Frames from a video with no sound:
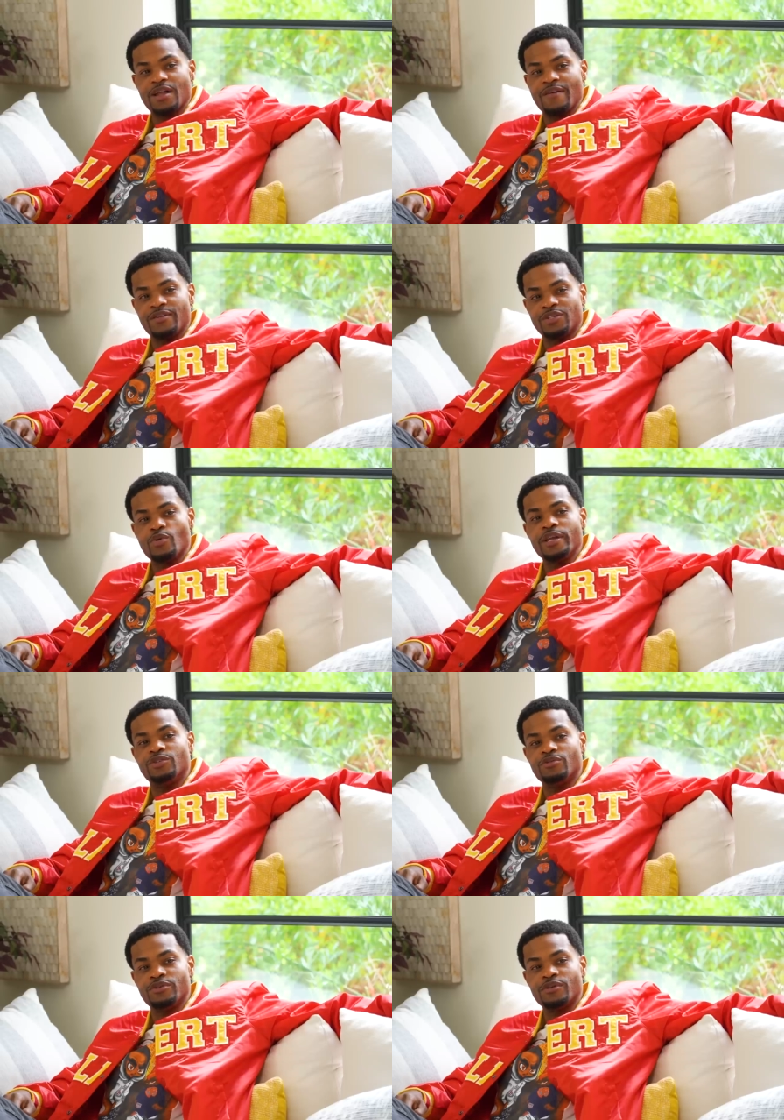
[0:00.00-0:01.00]
So I have a
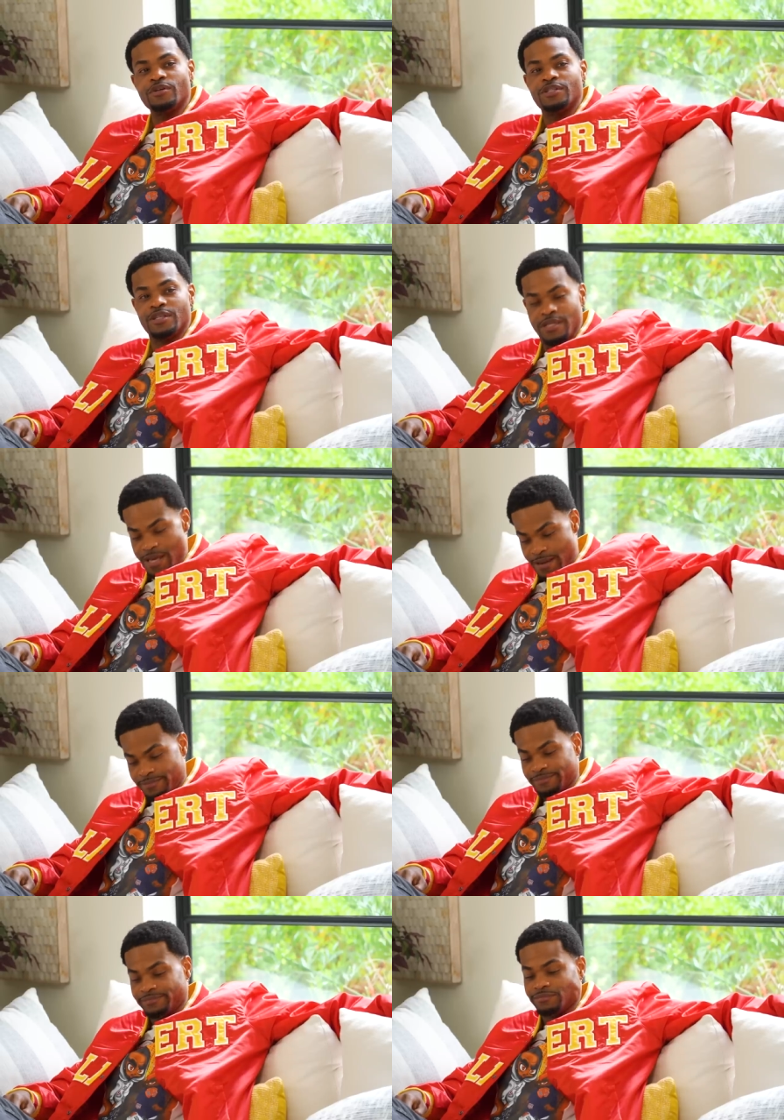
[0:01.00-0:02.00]
22 year old. Yeah.
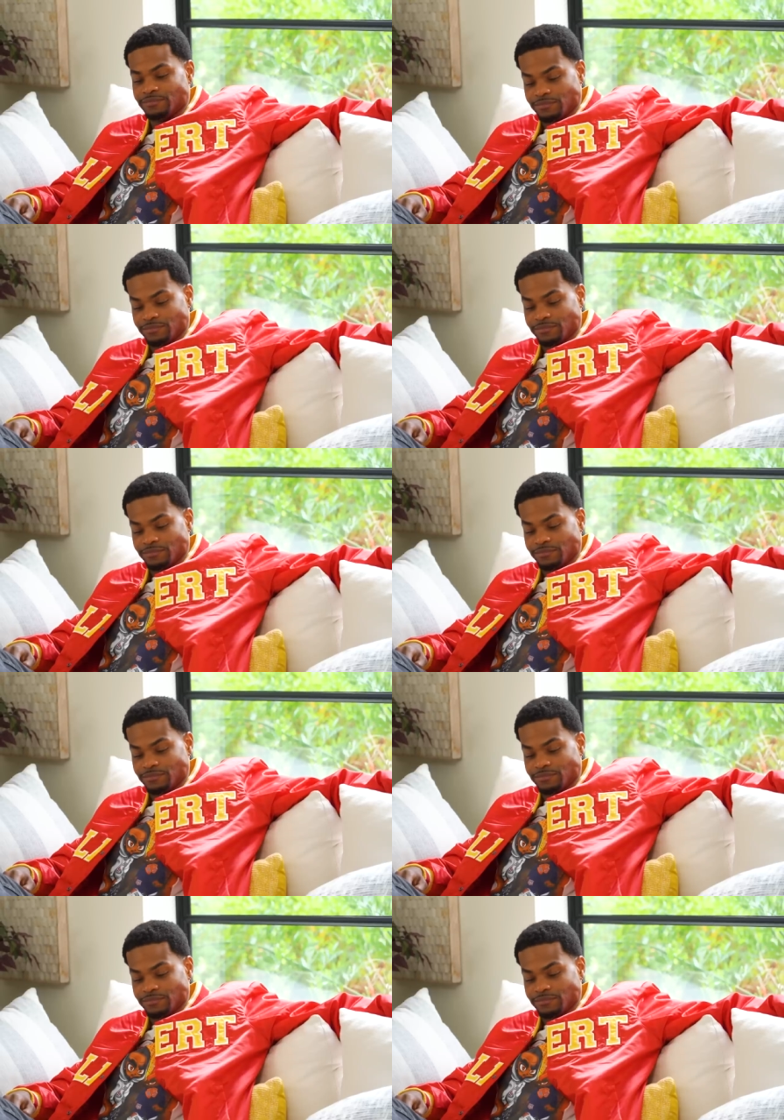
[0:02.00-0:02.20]
Mm-hmm. 22